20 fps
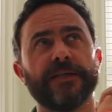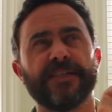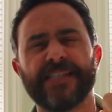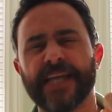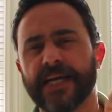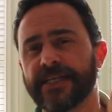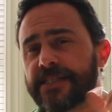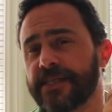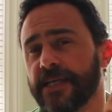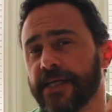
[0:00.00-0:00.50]

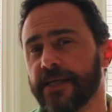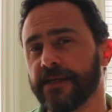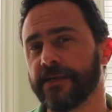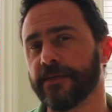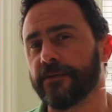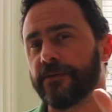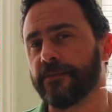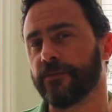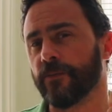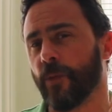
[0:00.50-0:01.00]

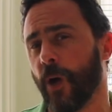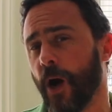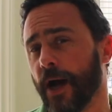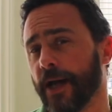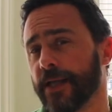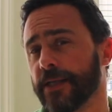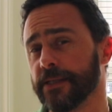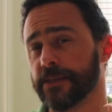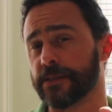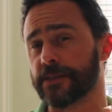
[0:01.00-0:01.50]
zesty
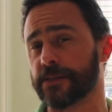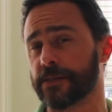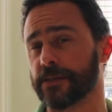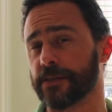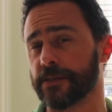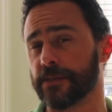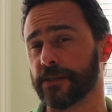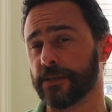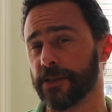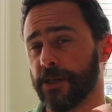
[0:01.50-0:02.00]

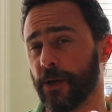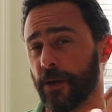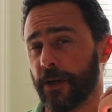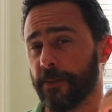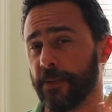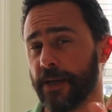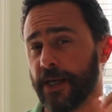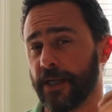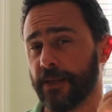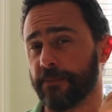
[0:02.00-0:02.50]
wines, you know what I
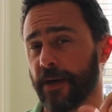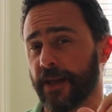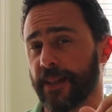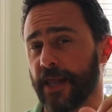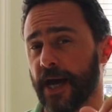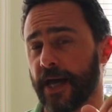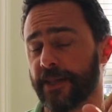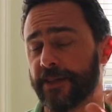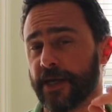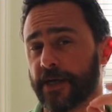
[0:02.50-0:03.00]
mean by
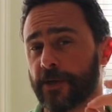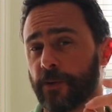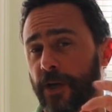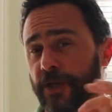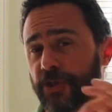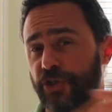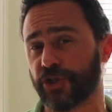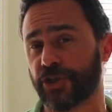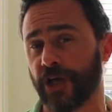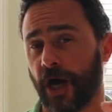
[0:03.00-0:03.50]
that? They're
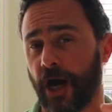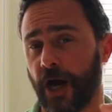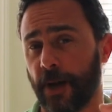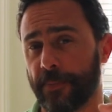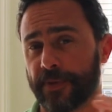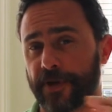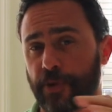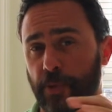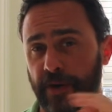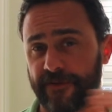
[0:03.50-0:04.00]
quite
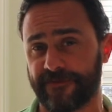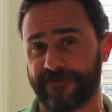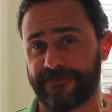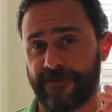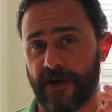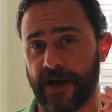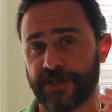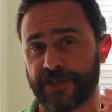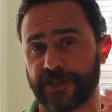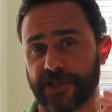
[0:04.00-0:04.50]
sharp and quite
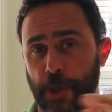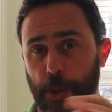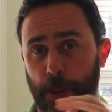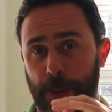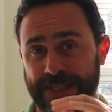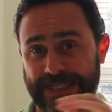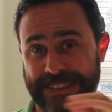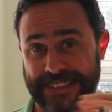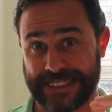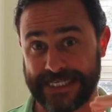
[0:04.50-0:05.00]
fresh and
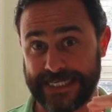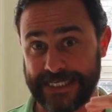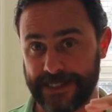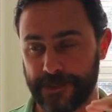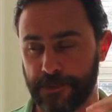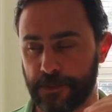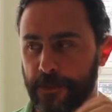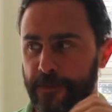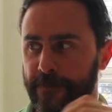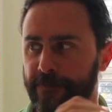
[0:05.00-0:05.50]
quite
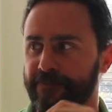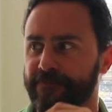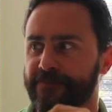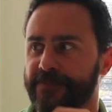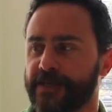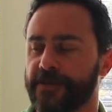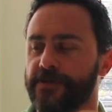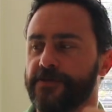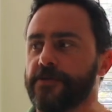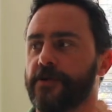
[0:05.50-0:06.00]
clean.
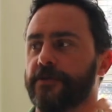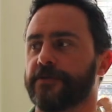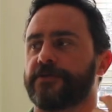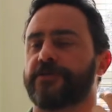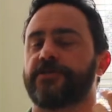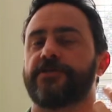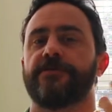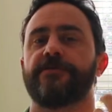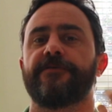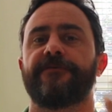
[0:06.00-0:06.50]
They're not
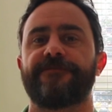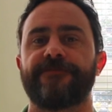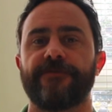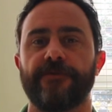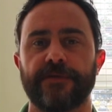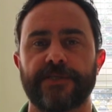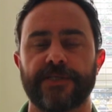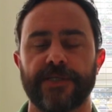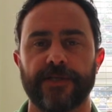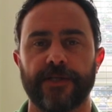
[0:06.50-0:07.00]
too
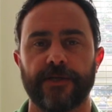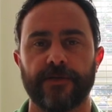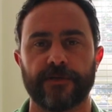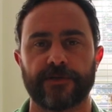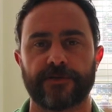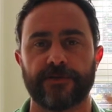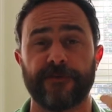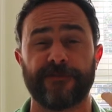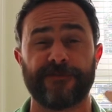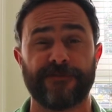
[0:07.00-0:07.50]
fruity, they're
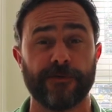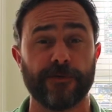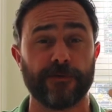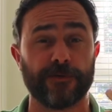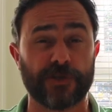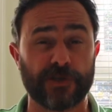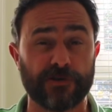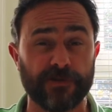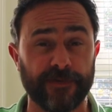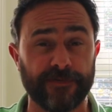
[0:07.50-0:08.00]
not too
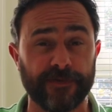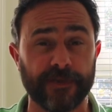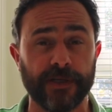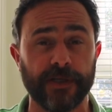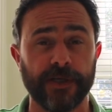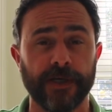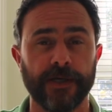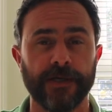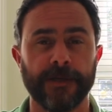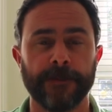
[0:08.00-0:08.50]

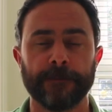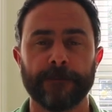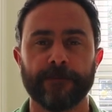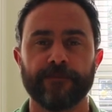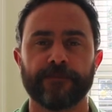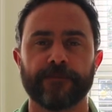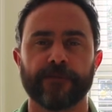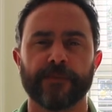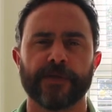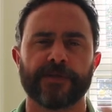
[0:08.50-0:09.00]
fruit-driven.
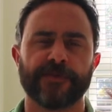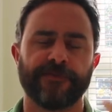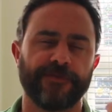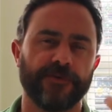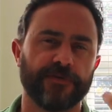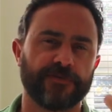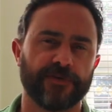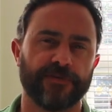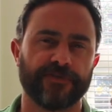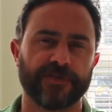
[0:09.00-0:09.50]
So
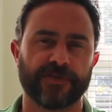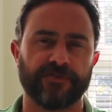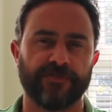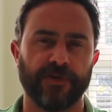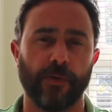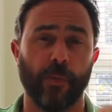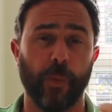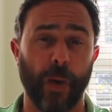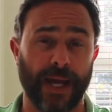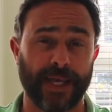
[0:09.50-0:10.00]
fruit-driven's a
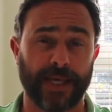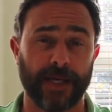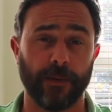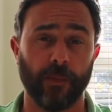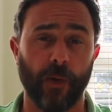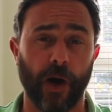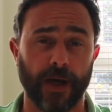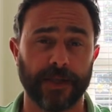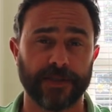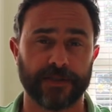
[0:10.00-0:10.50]
real wanky
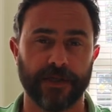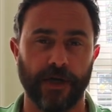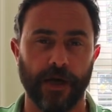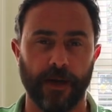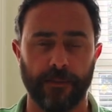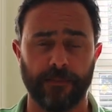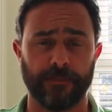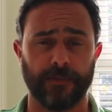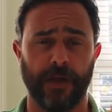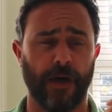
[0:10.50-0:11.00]
wine
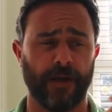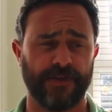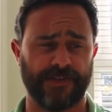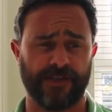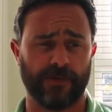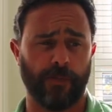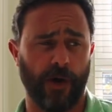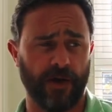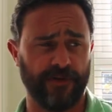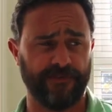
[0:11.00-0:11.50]
term. No, this
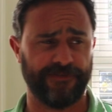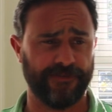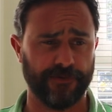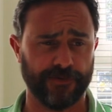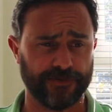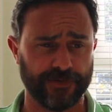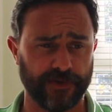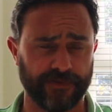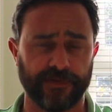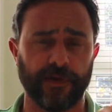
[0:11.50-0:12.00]
is wine
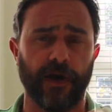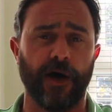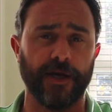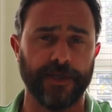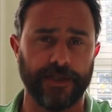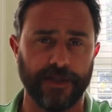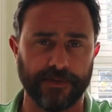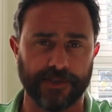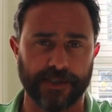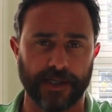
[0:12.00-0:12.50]
fruit-driven. I
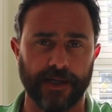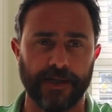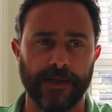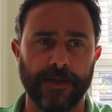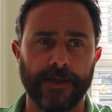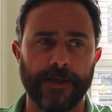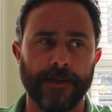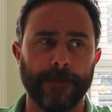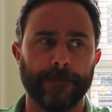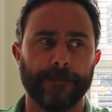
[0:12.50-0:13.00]
use it
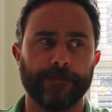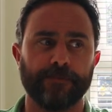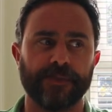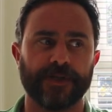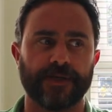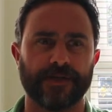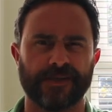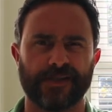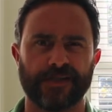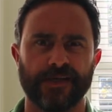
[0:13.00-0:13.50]

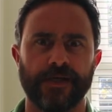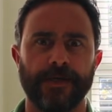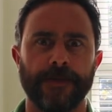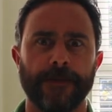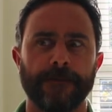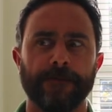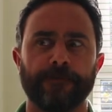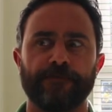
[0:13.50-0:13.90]
because